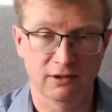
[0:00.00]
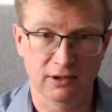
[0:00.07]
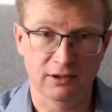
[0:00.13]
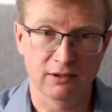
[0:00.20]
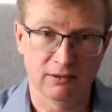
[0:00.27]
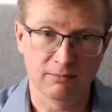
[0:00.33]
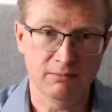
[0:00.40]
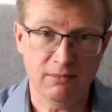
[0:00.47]
and
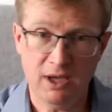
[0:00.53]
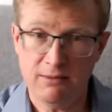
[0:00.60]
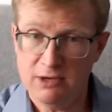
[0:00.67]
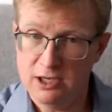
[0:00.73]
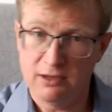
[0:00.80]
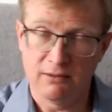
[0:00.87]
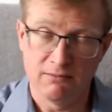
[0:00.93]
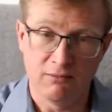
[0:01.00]
it may
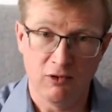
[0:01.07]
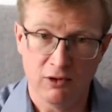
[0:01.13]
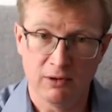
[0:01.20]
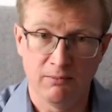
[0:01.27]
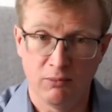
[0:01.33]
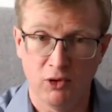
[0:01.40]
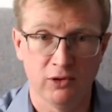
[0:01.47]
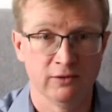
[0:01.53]
be more
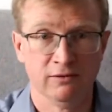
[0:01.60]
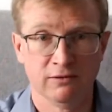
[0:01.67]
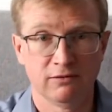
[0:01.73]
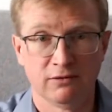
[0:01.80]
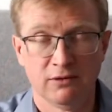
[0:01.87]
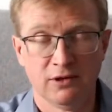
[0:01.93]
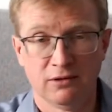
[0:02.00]
important